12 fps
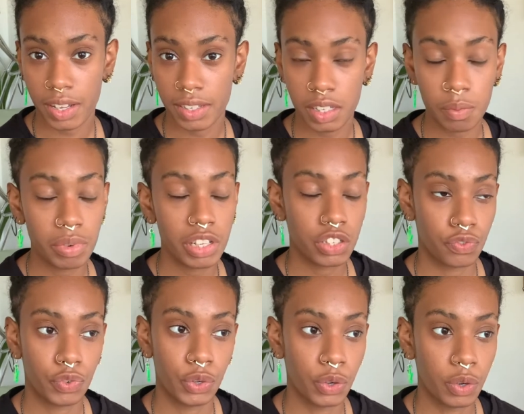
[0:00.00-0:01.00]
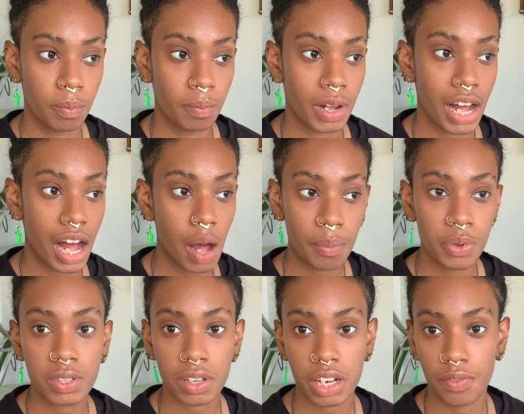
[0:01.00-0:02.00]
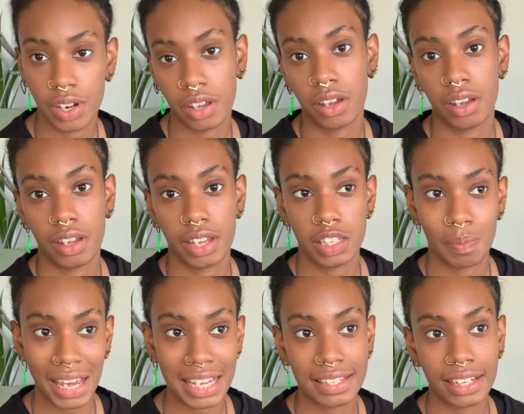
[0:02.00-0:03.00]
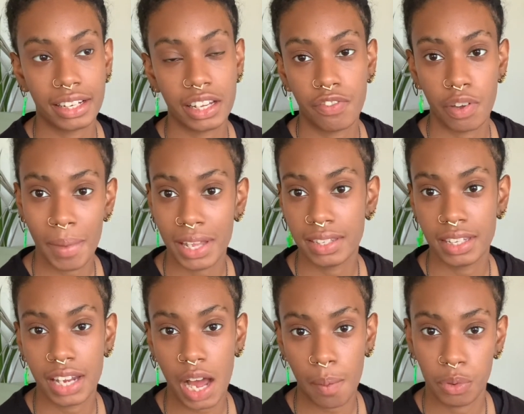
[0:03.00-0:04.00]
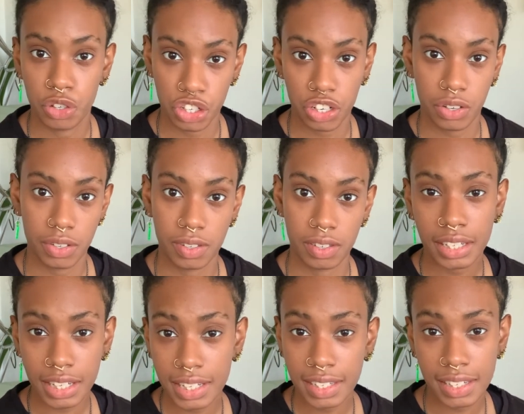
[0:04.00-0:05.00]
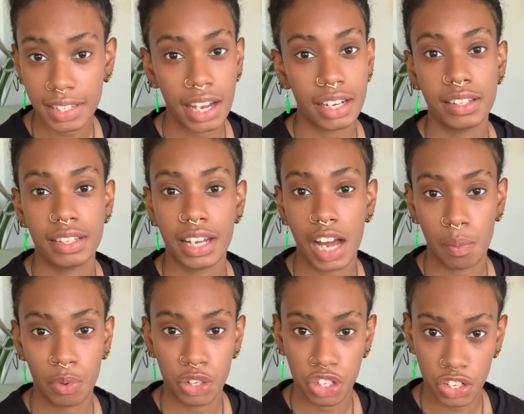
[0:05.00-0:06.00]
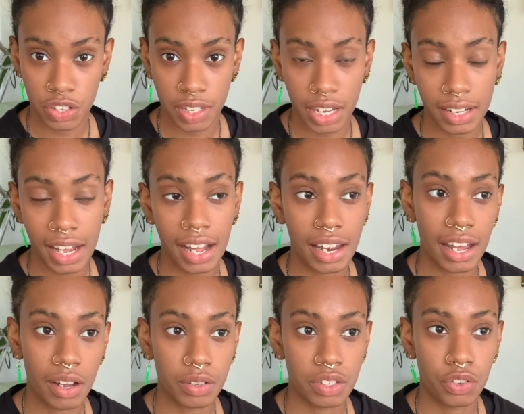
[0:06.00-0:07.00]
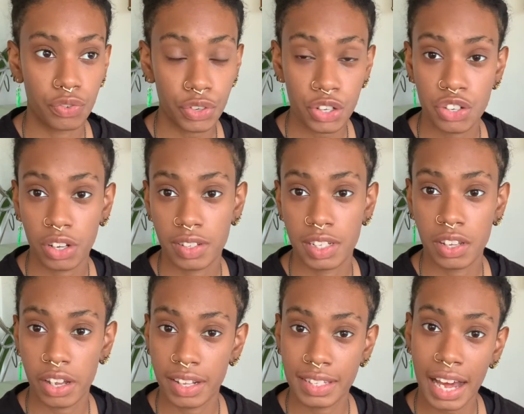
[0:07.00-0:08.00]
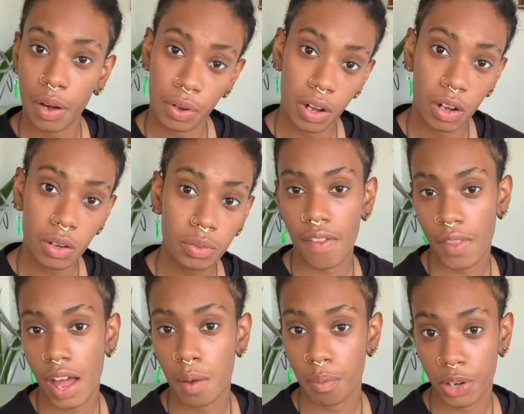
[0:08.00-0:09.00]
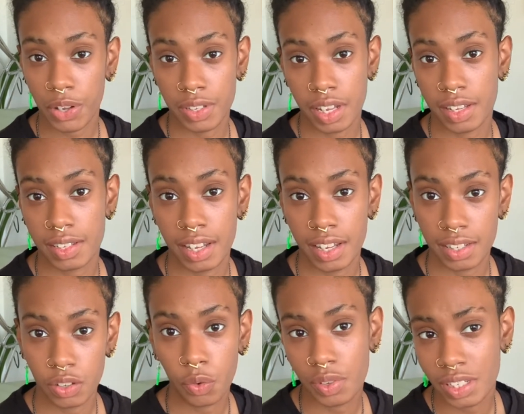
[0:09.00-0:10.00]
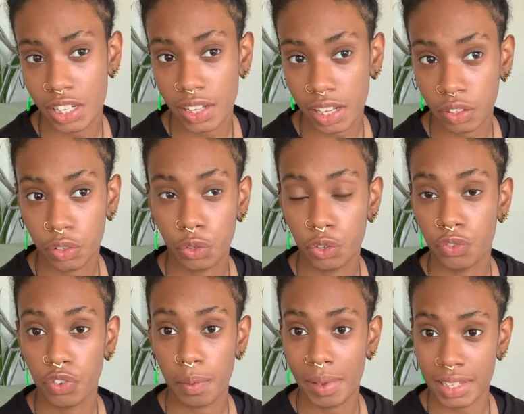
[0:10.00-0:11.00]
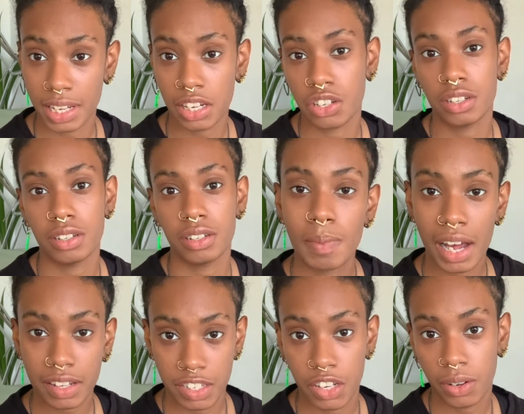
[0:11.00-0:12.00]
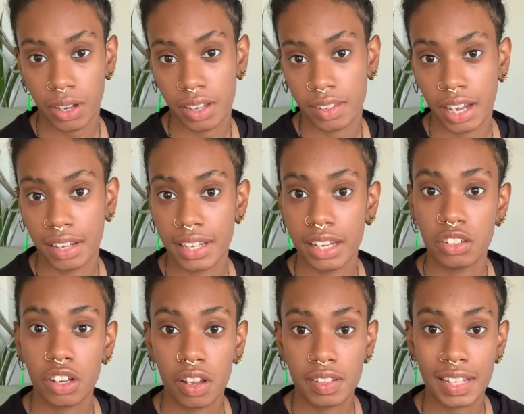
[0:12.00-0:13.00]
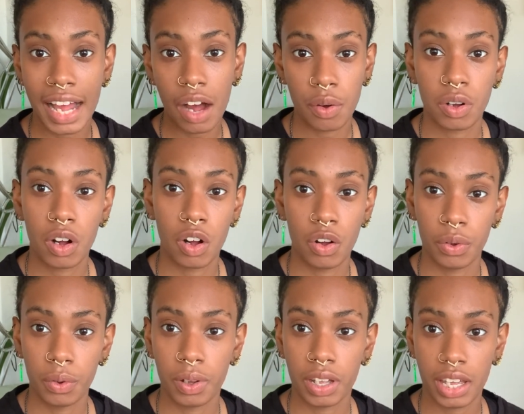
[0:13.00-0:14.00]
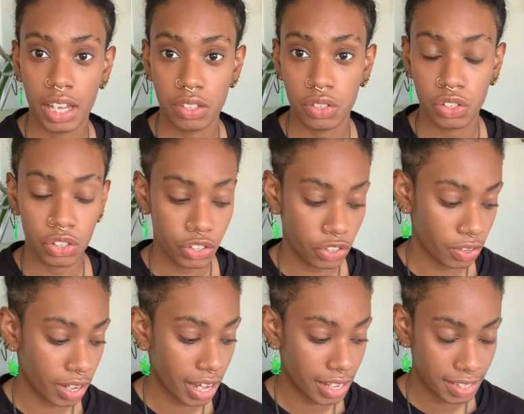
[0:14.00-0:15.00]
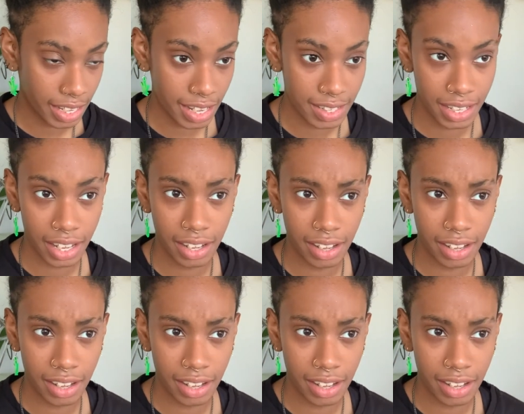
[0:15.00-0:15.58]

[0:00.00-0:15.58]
its simplest form, apple cider vinegar is basically fermented apple juice. Yeast is added to the apple juice and that allows the fruit sugar to turn into alcohol, and that process is obviously then called fermentation. The bacteria in that then turns the alcohol into acetic